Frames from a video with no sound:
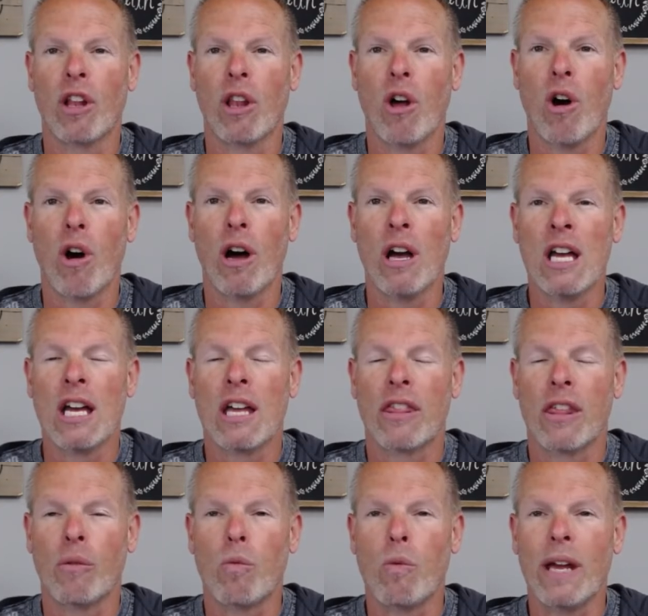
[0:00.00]
law,
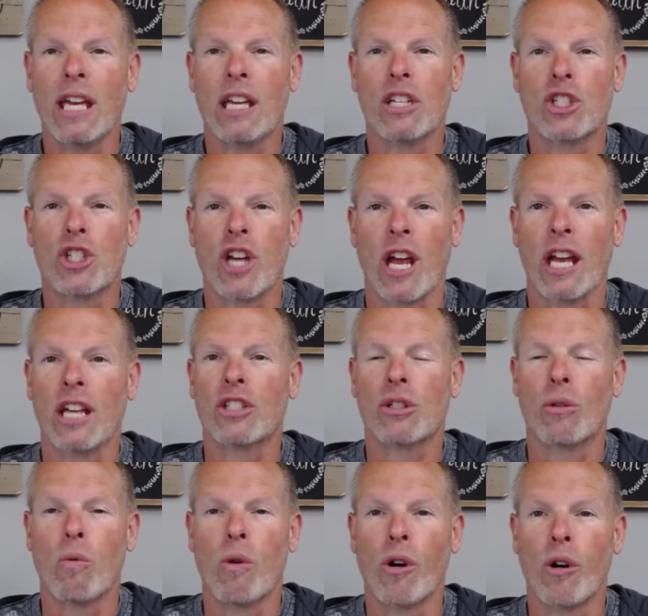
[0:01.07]
then we can change
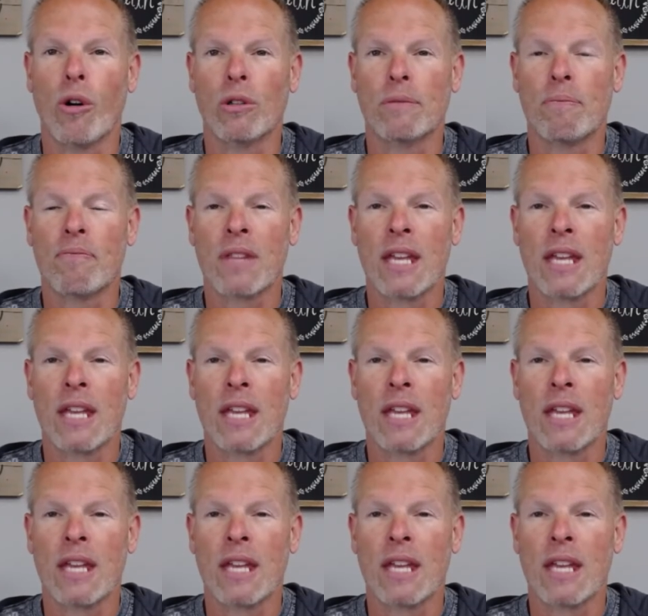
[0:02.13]
the world.